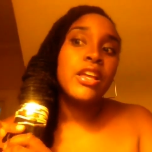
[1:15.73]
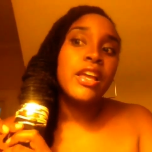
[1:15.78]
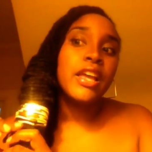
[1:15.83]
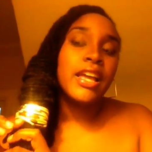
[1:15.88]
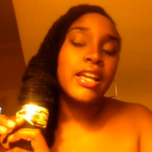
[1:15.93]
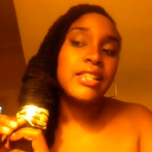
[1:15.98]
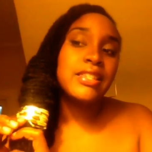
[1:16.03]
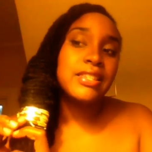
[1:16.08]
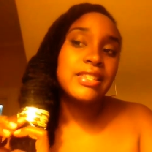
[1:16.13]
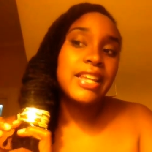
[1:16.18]

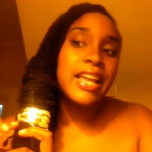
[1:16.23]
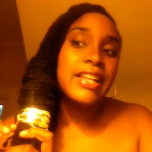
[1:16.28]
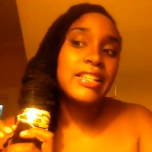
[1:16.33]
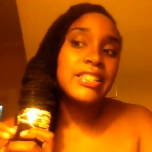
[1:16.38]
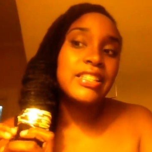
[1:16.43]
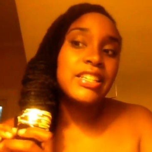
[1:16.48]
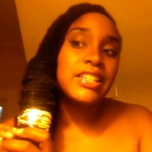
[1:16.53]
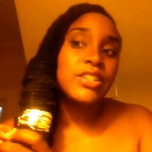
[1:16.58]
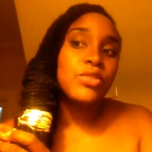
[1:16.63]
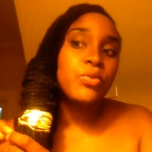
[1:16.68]

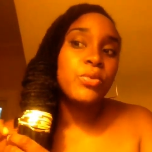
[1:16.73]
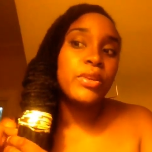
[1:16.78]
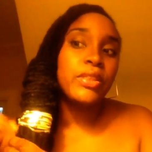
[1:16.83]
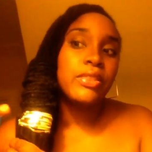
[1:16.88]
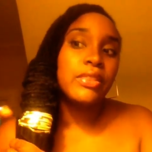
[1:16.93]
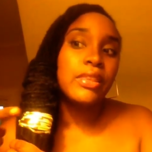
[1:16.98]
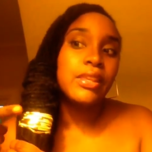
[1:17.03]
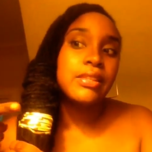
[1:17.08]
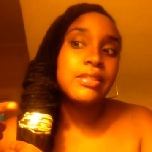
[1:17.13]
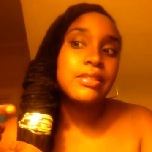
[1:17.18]
extended it
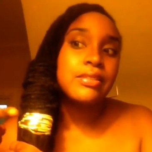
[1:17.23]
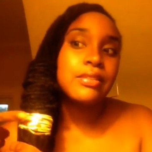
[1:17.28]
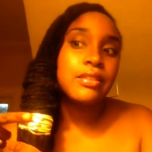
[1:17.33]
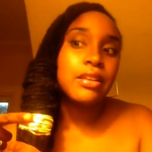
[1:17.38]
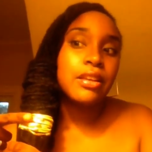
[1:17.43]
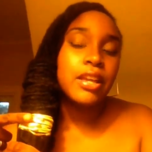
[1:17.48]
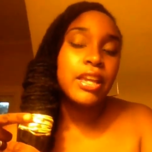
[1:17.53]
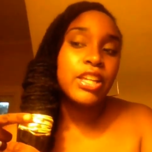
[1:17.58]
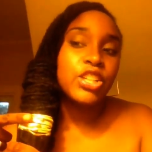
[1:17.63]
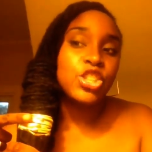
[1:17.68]
with
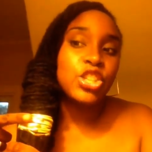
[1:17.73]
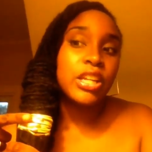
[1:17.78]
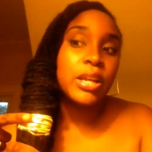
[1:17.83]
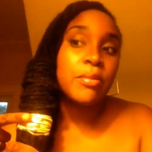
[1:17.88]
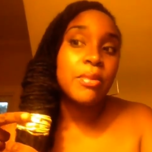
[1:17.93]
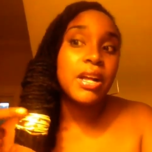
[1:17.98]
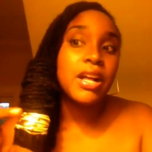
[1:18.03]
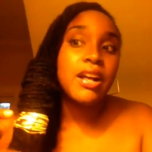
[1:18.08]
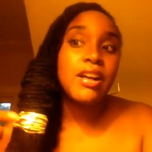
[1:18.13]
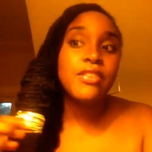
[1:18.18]
this
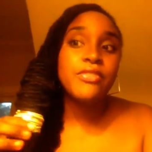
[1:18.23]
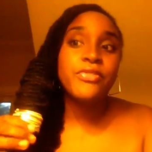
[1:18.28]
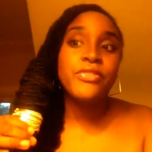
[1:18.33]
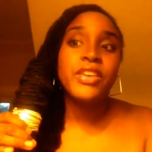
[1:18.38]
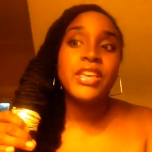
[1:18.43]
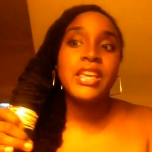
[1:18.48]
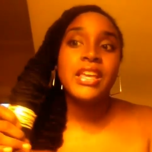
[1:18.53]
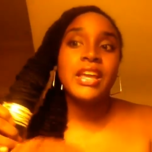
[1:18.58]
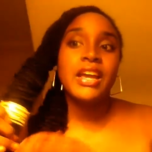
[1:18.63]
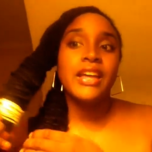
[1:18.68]
H&M
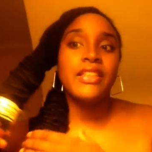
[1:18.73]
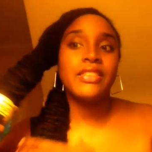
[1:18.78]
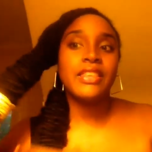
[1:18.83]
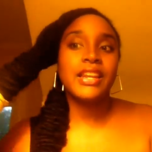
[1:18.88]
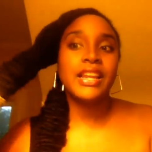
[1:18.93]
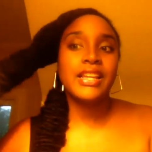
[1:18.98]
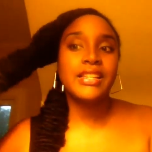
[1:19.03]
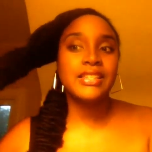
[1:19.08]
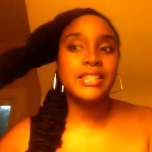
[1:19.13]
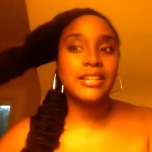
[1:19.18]
cuff and
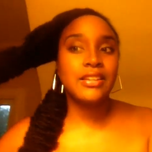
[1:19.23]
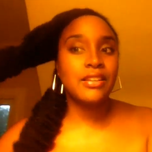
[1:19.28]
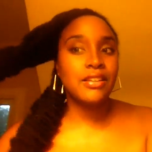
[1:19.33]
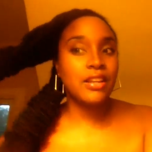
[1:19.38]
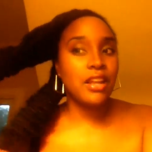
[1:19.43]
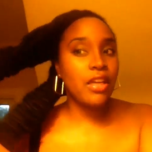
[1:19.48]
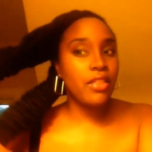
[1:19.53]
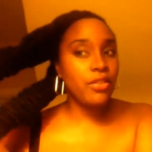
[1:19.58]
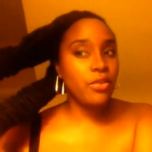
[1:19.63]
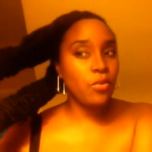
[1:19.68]
then I did
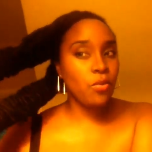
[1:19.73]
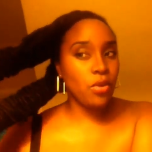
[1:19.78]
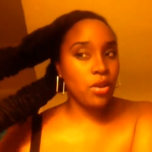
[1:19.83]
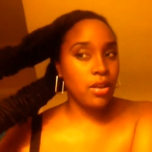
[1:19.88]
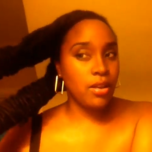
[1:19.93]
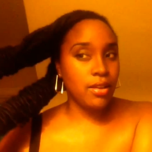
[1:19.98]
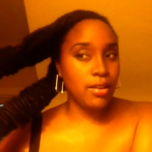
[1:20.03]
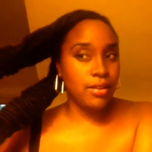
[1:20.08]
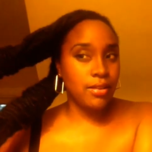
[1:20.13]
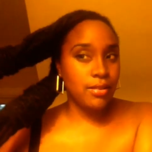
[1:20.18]
another
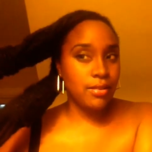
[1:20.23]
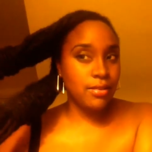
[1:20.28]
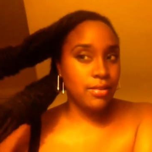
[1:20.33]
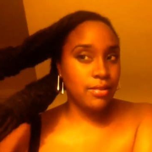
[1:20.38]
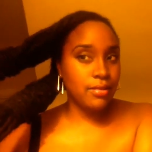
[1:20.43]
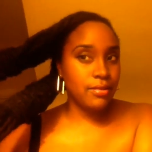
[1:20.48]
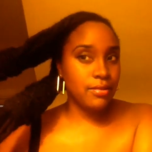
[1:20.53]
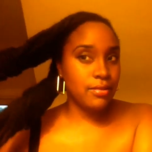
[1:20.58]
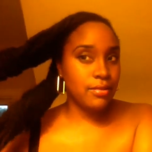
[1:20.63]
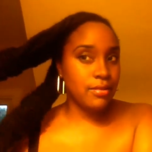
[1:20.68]
one
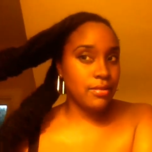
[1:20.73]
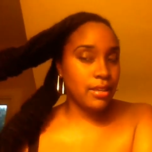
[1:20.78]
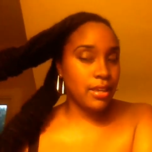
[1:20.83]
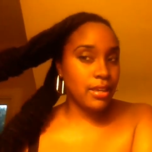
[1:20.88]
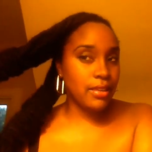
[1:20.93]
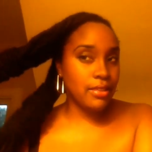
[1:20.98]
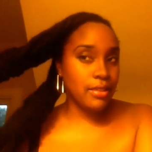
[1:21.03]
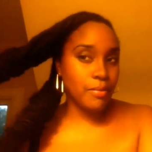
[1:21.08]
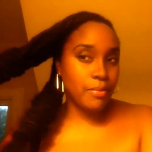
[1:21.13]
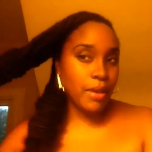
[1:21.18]

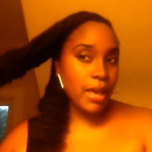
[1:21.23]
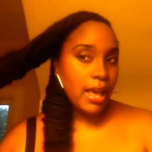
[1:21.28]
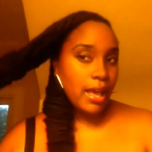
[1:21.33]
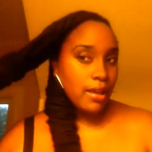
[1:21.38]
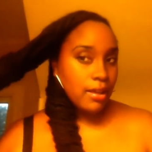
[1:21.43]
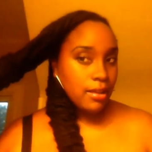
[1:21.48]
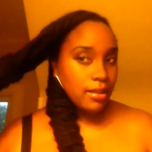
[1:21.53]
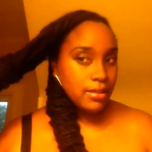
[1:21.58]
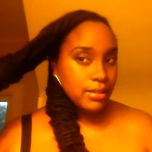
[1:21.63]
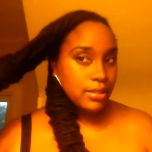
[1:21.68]
in the
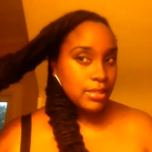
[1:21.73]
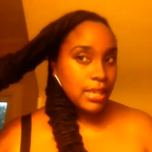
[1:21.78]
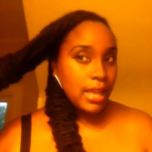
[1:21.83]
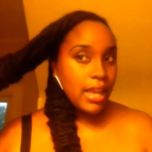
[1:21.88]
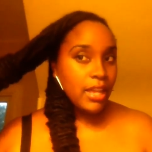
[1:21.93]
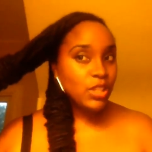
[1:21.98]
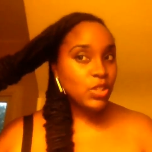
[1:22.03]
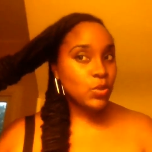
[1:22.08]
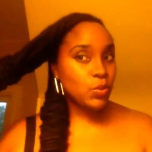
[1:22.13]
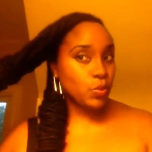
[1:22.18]
back
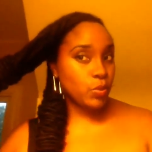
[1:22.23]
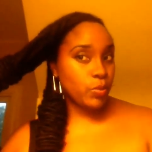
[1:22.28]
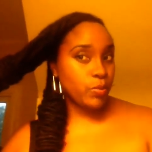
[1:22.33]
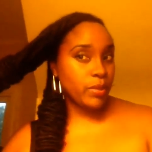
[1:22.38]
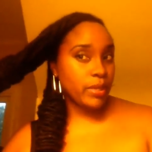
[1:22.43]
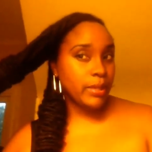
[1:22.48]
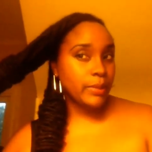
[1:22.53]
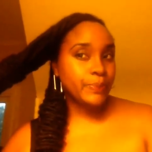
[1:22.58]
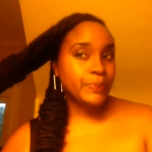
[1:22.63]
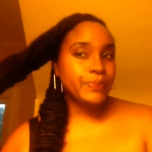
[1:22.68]
side
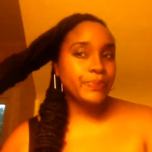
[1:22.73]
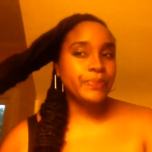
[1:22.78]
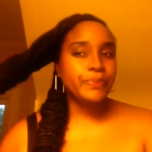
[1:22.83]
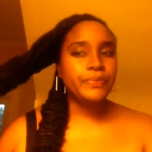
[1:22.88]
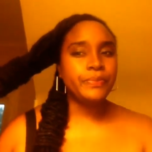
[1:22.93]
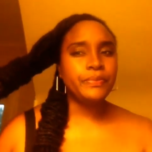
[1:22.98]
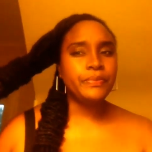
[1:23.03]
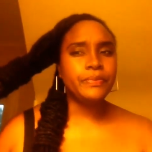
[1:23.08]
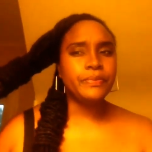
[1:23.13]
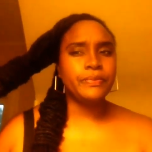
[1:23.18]
swooping
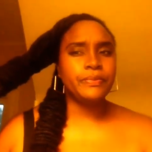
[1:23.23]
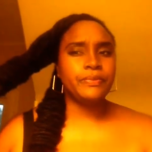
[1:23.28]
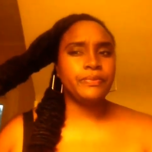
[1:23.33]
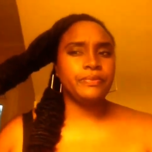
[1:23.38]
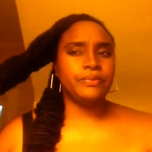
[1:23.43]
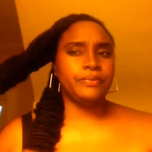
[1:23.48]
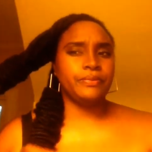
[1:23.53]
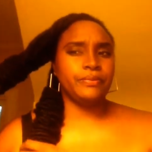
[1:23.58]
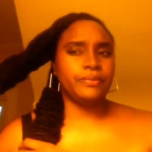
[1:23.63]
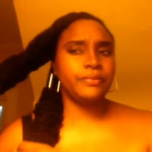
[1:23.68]
mm, mm,
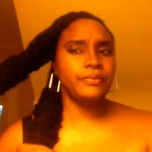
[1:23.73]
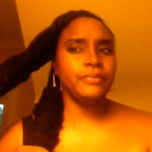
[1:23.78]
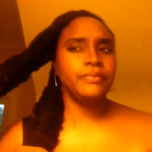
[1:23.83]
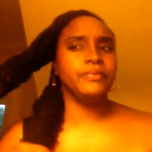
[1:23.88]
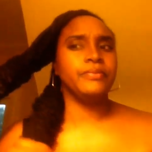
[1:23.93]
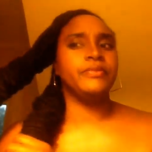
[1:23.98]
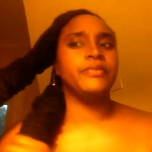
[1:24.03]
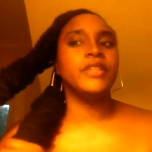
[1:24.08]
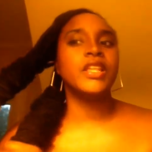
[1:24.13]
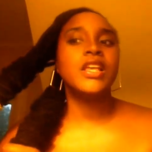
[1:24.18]

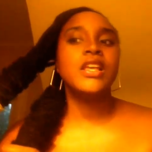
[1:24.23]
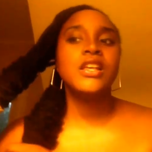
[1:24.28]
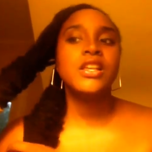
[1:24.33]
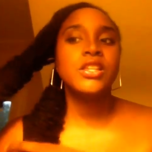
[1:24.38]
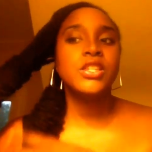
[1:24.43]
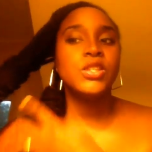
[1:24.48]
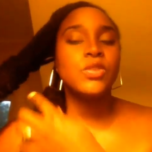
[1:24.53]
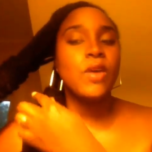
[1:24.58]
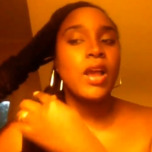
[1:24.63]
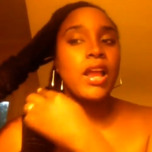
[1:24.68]
mm.
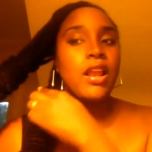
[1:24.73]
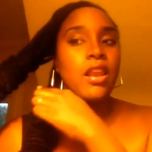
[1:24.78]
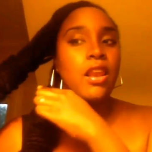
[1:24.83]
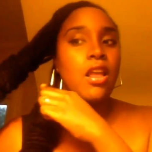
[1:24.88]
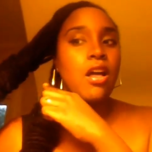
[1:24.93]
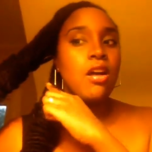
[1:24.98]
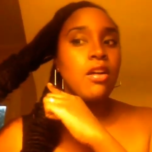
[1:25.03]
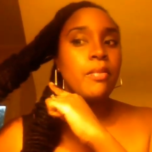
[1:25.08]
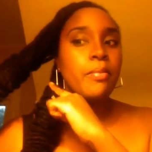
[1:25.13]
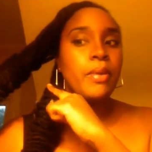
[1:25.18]
So I
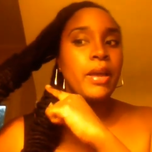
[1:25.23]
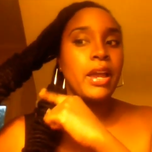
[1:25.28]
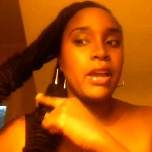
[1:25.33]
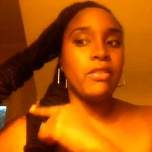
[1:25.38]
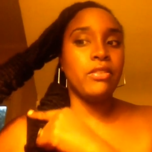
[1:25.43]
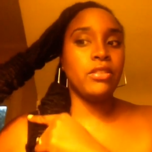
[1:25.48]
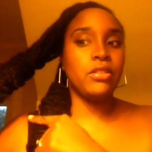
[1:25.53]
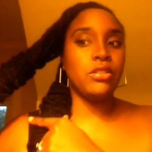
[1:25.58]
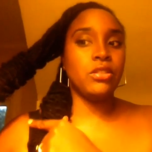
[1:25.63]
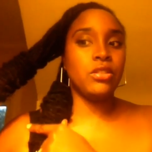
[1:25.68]
loc
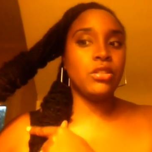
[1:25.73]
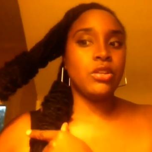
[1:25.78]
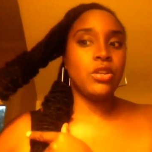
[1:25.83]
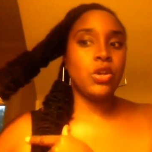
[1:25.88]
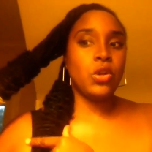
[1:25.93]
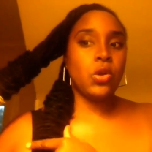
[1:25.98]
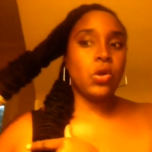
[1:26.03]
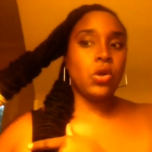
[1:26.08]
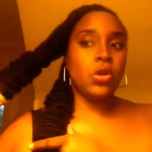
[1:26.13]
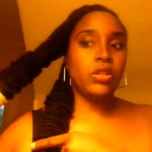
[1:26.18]
barreled
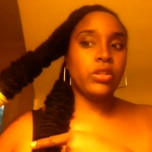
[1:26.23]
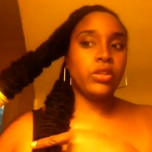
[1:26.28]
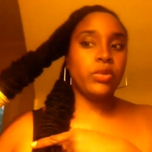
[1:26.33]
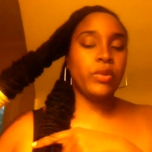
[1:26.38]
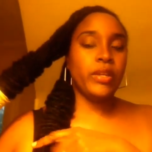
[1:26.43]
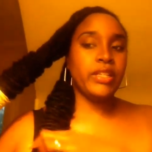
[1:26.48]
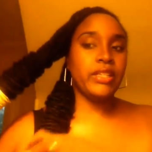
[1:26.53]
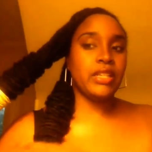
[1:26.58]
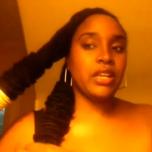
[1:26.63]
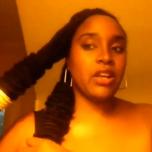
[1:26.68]
all the
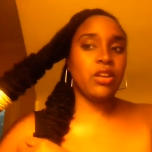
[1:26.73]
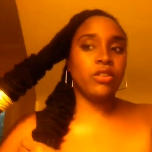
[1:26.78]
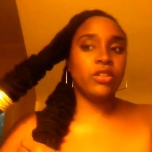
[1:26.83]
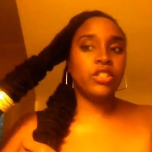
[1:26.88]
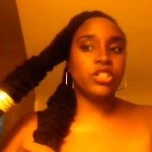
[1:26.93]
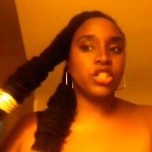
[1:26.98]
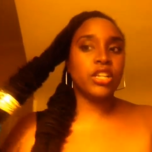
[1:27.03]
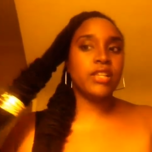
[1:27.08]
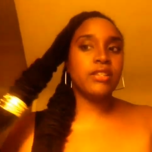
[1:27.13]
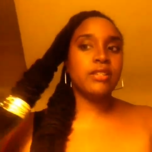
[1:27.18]
way down,
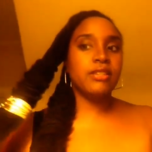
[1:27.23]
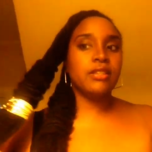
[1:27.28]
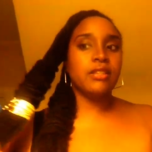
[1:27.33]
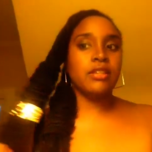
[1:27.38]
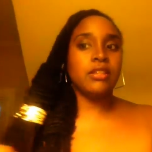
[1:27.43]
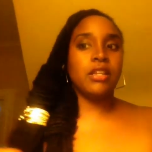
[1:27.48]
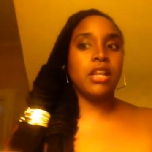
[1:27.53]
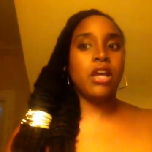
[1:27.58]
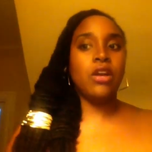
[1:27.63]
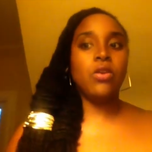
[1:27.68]

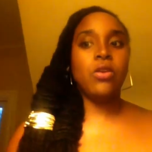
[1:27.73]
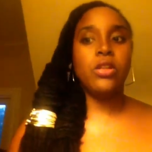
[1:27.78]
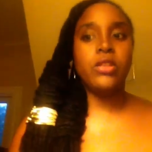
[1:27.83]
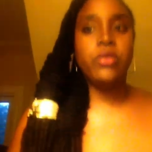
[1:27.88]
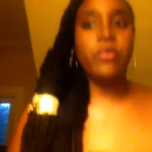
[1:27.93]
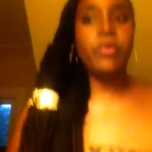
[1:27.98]
just not all